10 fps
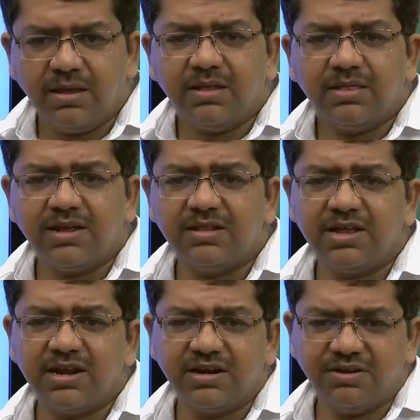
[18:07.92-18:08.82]
Then
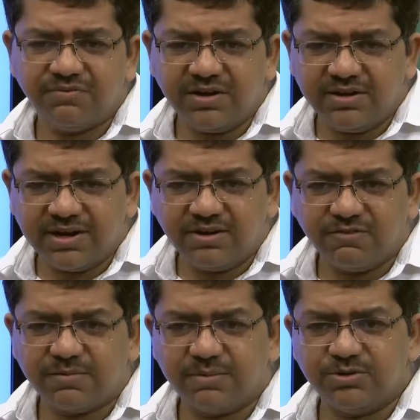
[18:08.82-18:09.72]
there are different kind
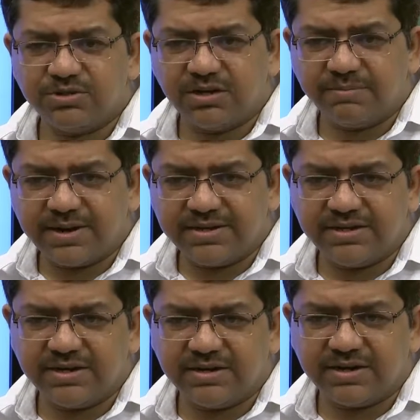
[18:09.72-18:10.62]
of promotional pricing and